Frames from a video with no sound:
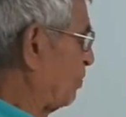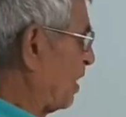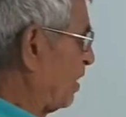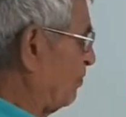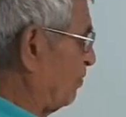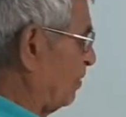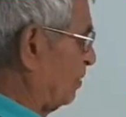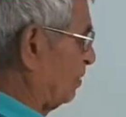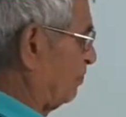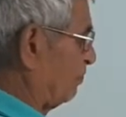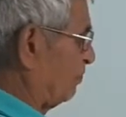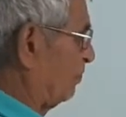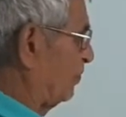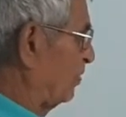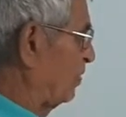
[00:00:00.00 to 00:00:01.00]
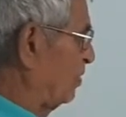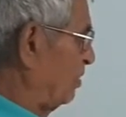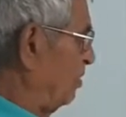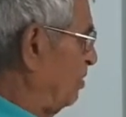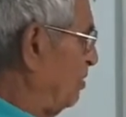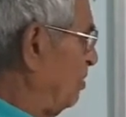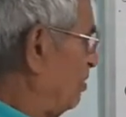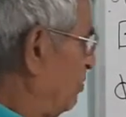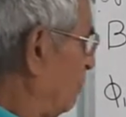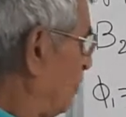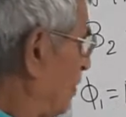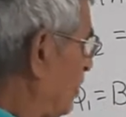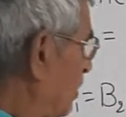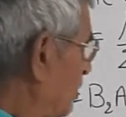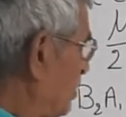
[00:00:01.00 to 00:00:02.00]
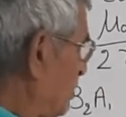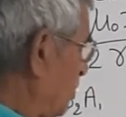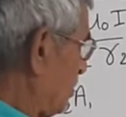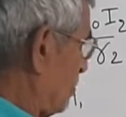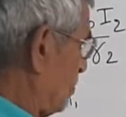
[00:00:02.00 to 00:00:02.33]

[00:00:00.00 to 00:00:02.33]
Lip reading: phi 1 with the